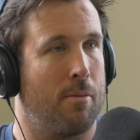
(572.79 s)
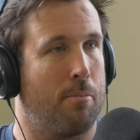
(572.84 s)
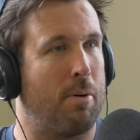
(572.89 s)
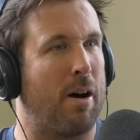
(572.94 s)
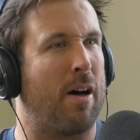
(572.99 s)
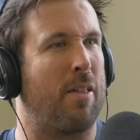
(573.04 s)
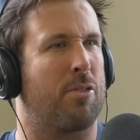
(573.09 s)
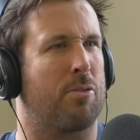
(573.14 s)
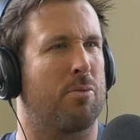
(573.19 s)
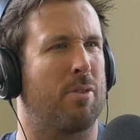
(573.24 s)

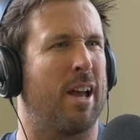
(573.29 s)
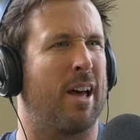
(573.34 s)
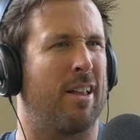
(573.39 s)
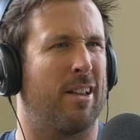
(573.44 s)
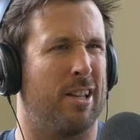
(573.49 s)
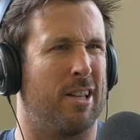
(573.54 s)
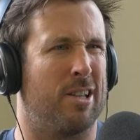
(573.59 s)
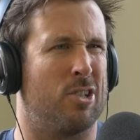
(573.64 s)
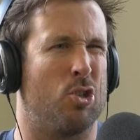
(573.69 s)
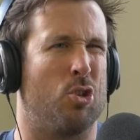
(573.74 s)
But the
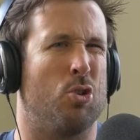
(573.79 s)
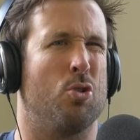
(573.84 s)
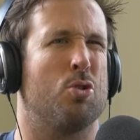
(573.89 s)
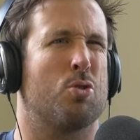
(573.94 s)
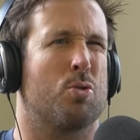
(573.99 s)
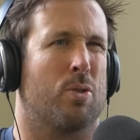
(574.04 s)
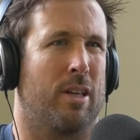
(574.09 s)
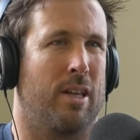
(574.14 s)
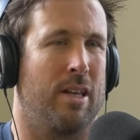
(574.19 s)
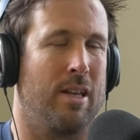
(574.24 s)
reality is
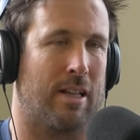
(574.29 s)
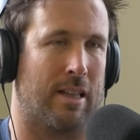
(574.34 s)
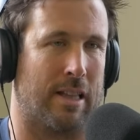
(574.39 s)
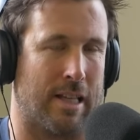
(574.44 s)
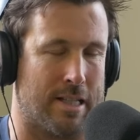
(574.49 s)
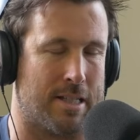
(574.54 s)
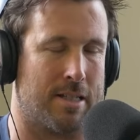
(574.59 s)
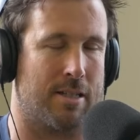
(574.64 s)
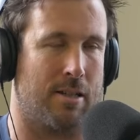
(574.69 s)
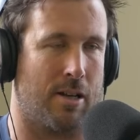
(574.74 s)
usually, at
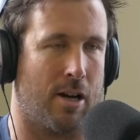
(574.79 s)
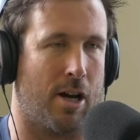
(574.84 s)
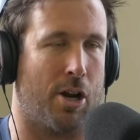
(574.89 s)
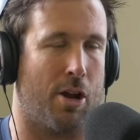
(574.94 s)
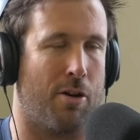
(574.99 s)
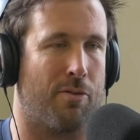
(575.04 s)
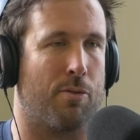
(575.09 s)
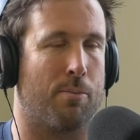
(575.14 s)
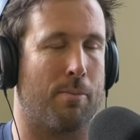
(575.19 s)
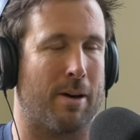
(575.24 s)
least I
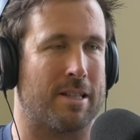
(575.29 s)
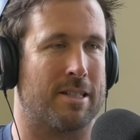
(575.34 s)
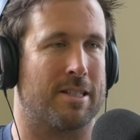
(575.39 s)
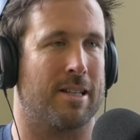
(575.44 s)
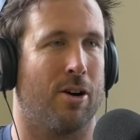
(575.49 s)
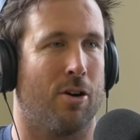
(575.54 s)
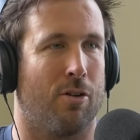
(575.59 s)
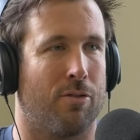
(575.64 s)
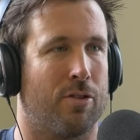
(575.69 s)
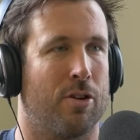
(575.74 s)
know for
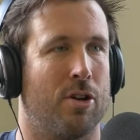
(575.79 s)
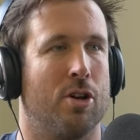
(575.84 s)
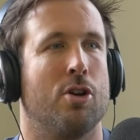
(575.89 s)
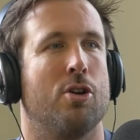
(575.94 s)
myself,